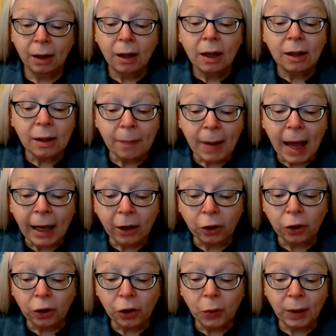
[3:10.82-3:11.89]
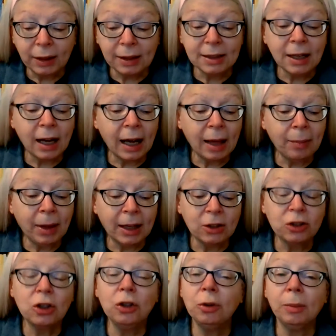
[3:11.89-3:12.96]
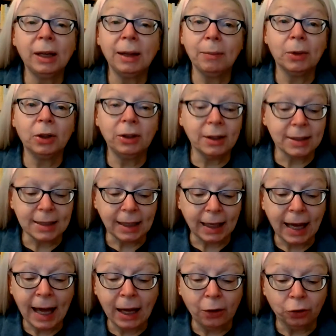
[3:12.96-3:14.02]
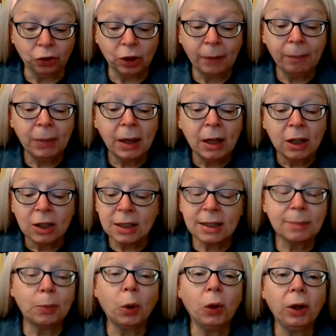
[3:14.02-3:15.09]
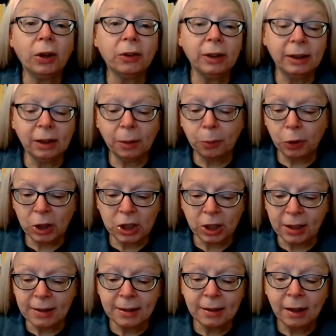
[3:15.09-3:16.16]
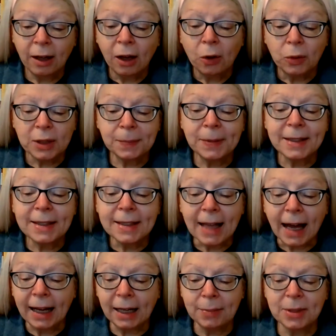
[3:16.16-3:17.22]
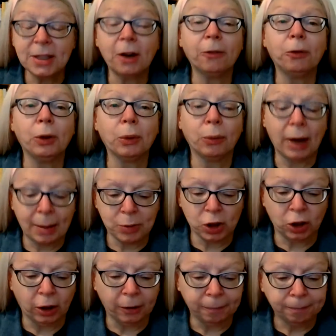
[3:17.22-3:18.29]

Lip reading: The banker, who at the time had too many millions to count, spoiled and capricious, was beside himself with rapture.